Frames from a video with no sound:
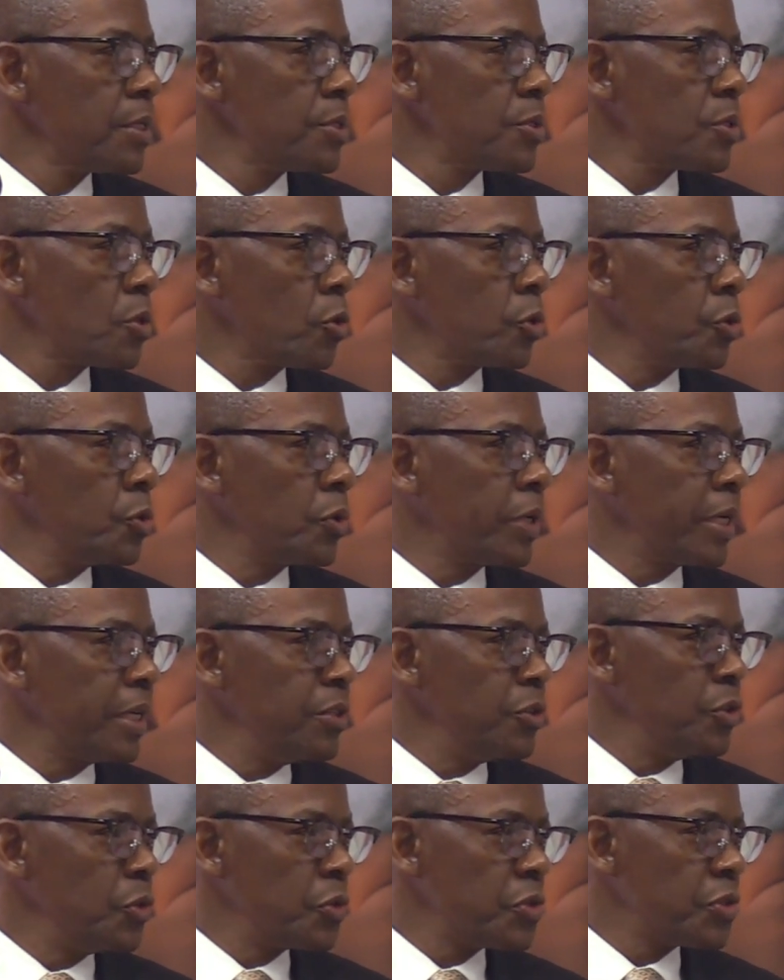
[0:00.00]
So you
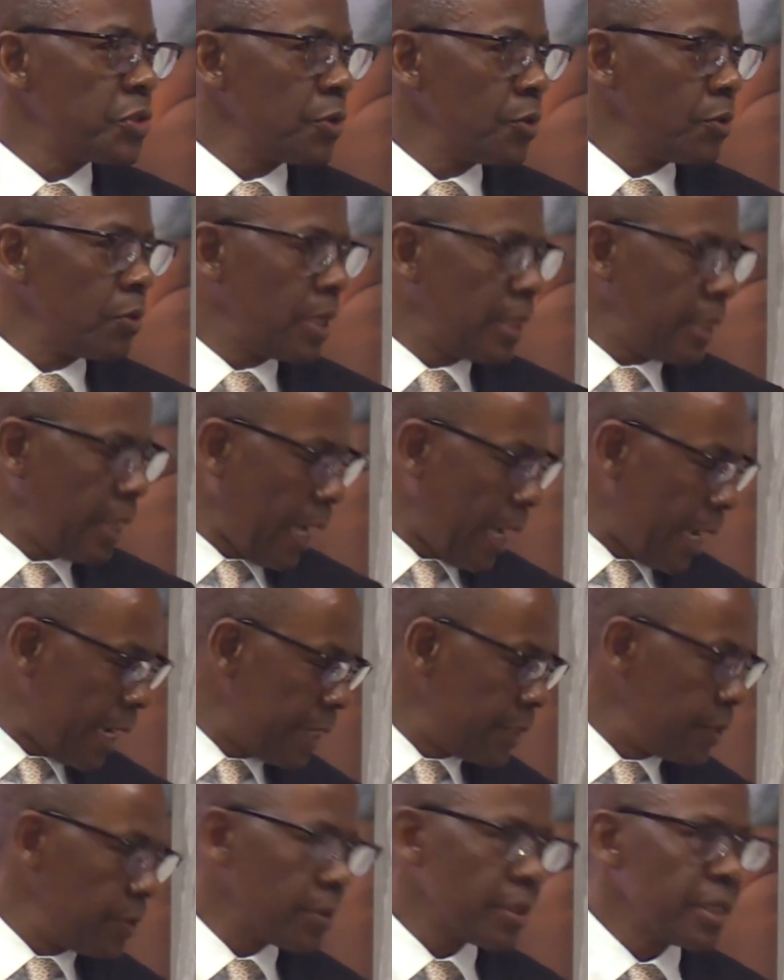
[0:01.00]
can use your
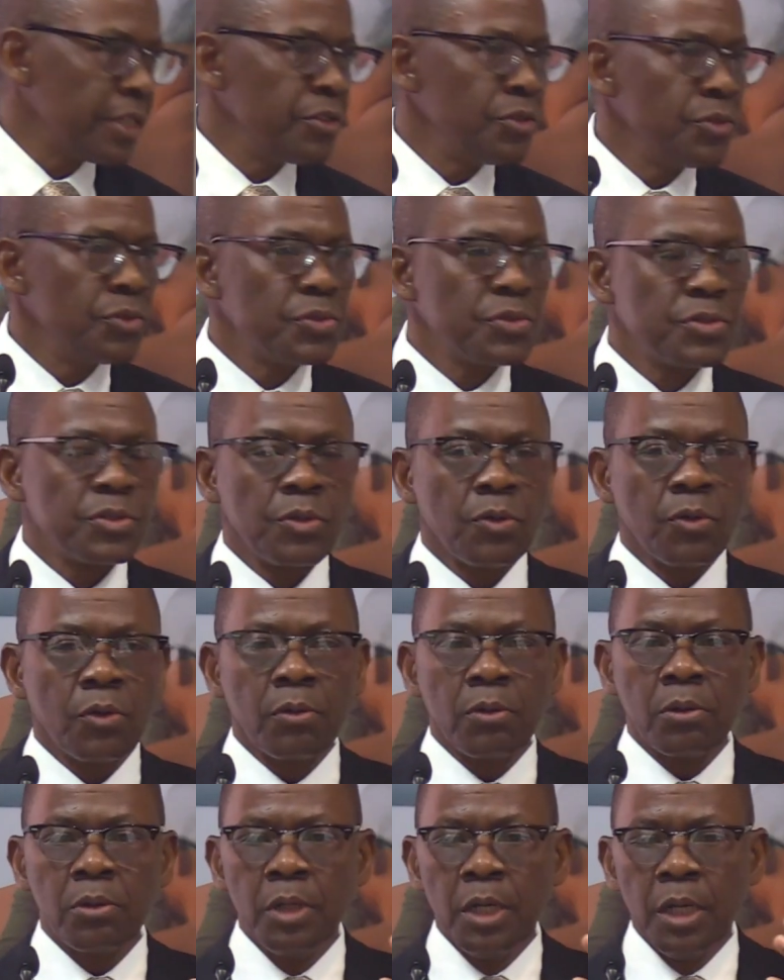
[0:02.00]
car, you can use
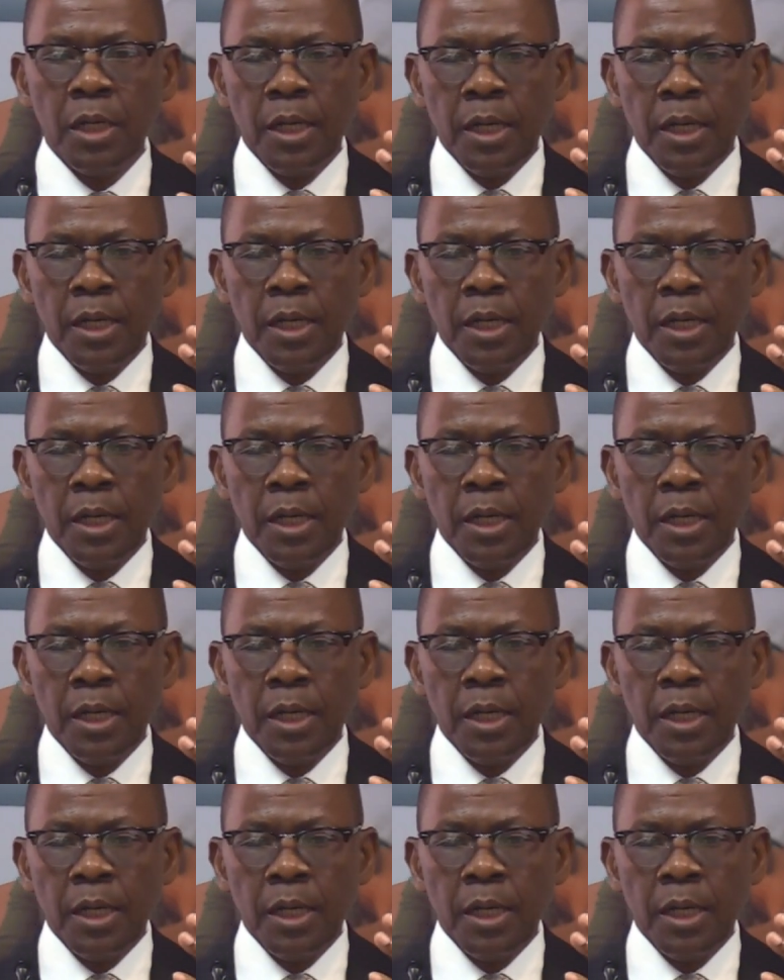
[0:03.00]
your